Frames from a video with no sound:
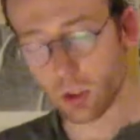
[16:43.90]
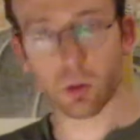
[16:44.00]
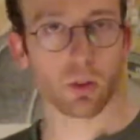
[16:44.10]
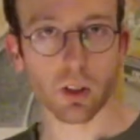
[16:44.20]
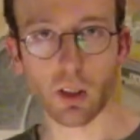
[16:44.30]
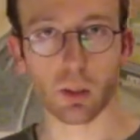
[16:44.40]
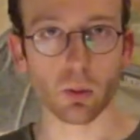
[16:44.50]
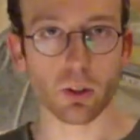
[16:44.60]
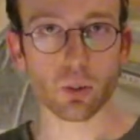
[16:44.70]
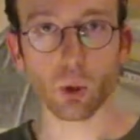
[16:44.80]
use the
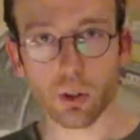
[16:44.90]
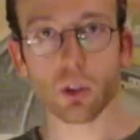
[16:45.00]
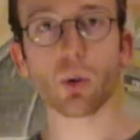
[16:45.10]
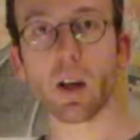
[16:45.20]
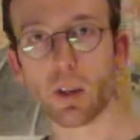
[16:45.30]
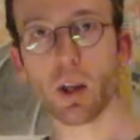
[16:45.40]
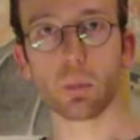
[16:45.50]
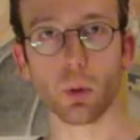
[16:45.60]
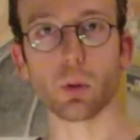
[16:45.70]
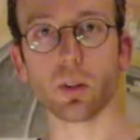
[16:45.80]
language. Once you're at
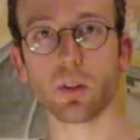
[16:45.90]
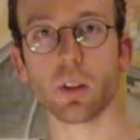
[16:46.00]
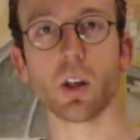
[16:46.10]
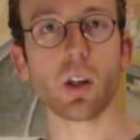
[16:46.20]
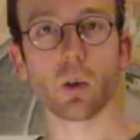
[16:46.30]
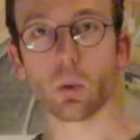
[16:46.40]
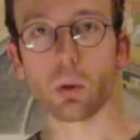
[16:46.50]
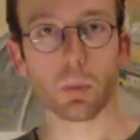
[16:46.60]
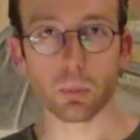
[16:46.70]
that point, it won't be